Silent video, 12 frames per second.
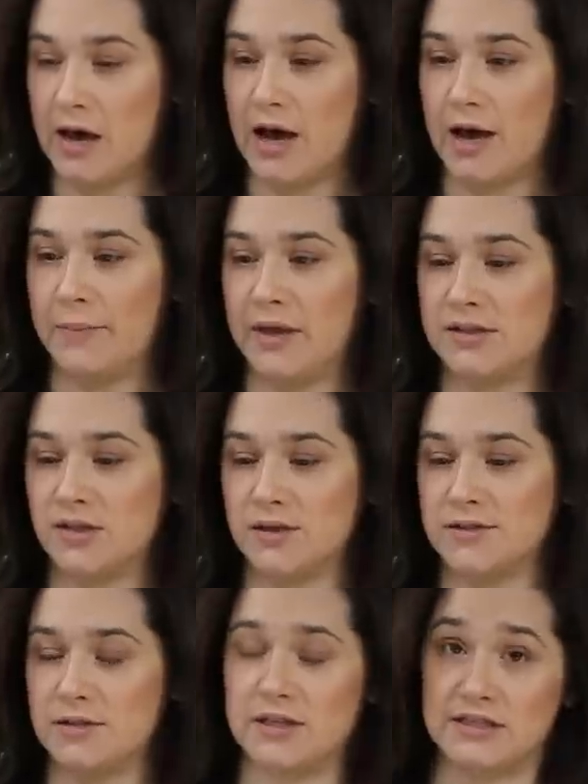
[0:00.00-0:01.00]
Um, it's
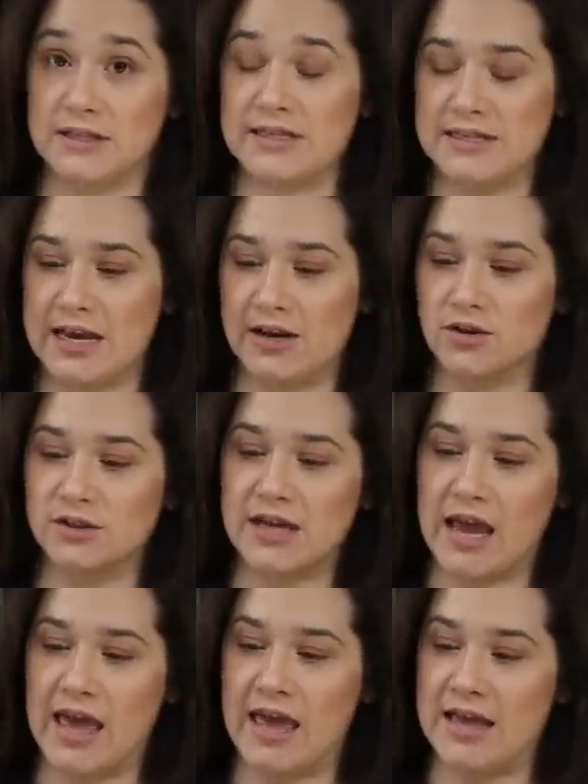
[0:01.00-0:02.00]
also, it's Neat and
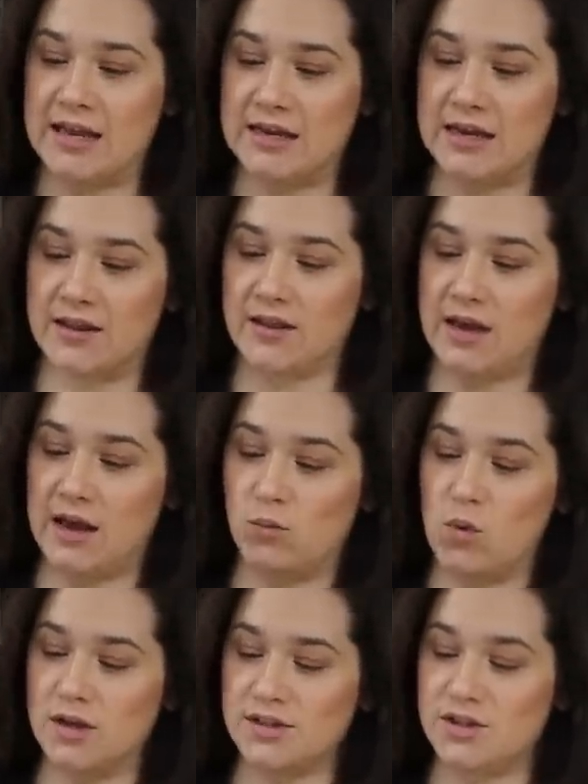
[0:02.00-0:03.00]
Tangled, and I
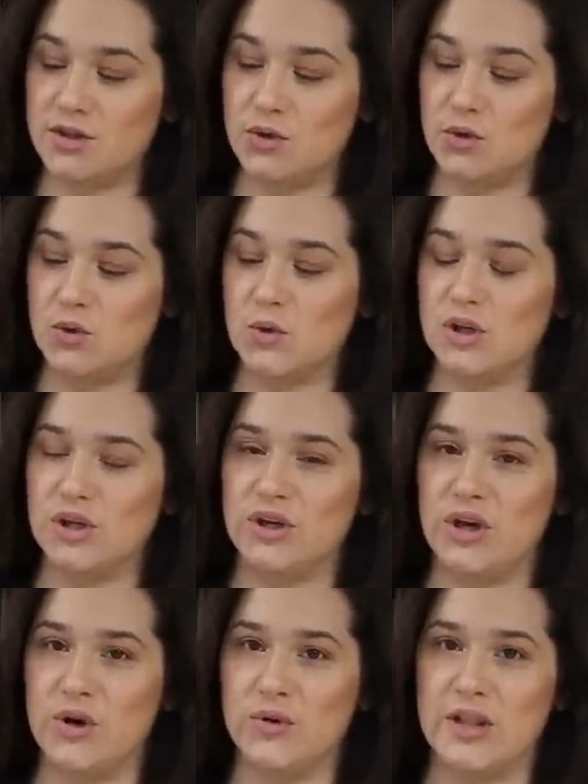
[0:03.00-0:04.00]
want to
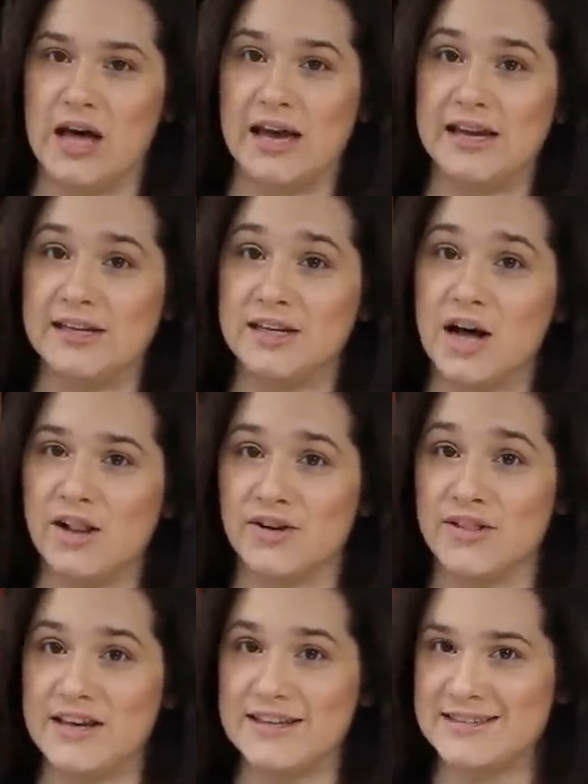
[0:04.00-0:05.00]
no-line
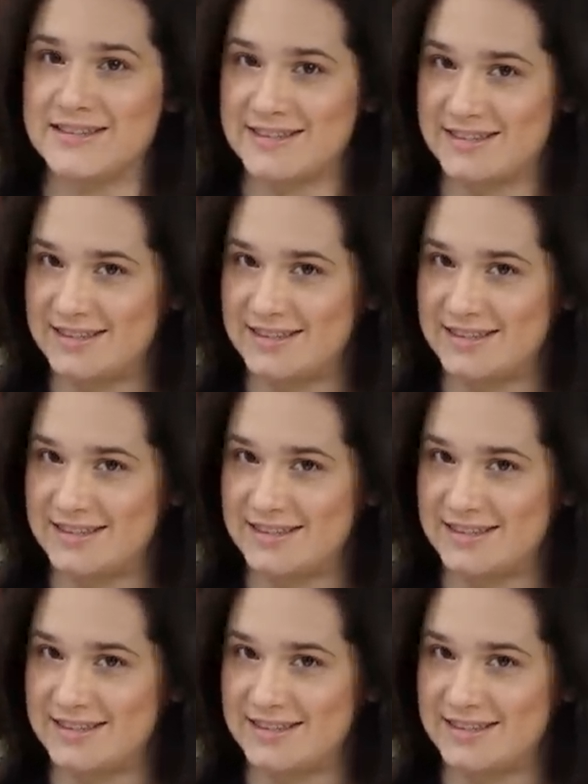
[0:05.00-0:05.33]
color this.